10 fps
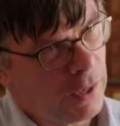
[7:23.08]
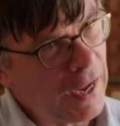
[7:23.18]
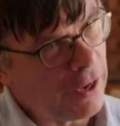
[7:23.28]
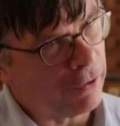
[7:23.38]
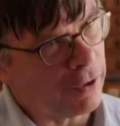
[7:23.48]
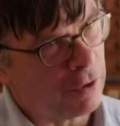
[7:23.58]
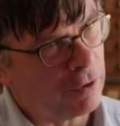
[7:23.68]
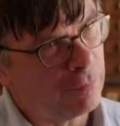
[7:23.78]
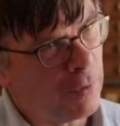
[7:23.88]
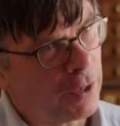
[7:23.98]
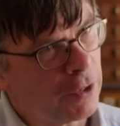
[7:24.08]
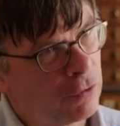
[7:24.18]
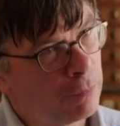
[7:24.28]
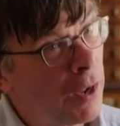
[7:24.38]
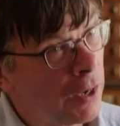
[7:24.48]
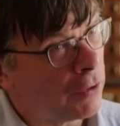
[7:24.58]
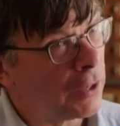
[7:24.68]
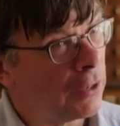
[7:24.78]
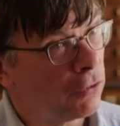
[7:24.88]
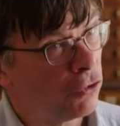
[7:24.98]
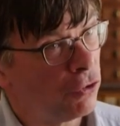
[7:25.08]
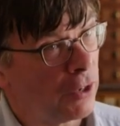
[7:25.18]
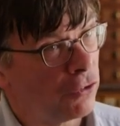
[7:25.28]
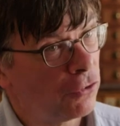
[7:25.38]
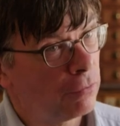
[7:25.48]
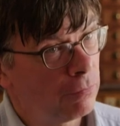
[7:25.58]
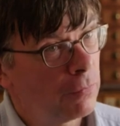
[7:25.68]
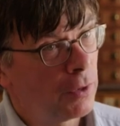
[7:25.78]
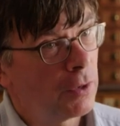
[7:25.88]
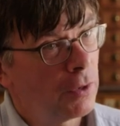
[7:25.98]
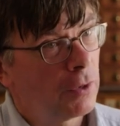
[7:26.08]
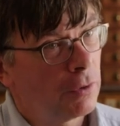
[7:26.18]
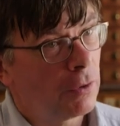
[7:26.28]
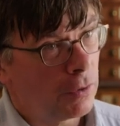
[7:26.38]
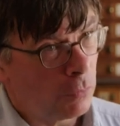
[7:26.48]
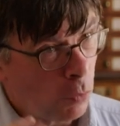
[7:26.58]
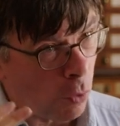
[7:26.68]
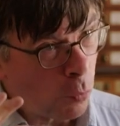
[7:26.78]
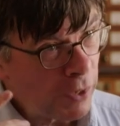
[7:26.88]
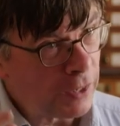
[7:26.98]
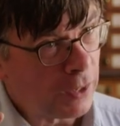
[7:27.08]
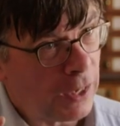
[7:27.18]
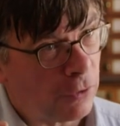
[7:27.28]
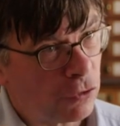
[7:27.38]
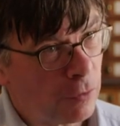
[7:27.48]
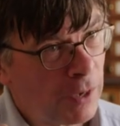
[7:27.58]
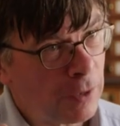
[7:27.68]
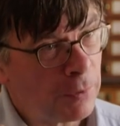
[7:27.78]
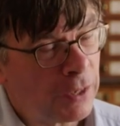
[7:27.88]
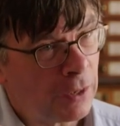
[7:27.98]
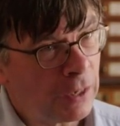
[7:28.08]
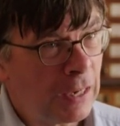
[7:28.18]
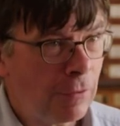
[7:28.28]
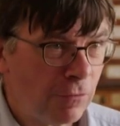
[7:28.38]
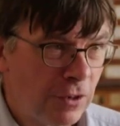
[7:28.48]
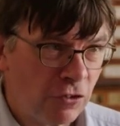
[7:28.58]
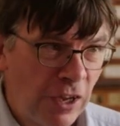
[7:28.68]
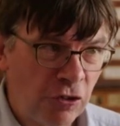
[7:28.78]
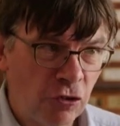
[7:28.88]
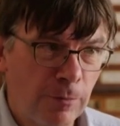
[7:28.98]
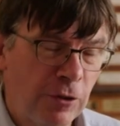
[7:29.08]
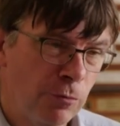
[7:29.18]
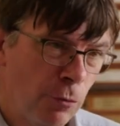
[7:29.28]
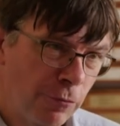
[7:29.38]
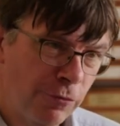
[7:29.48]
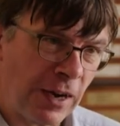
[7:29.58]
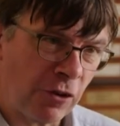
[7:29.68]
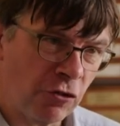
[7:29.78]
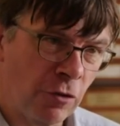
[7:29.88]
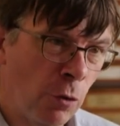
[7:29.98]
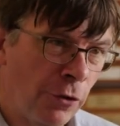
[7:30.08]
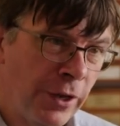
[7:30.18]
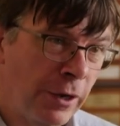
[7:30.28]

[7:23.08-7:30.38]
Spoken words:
area of mind. But again, to stress, what we encounter may be an infinitesimally small fraction of what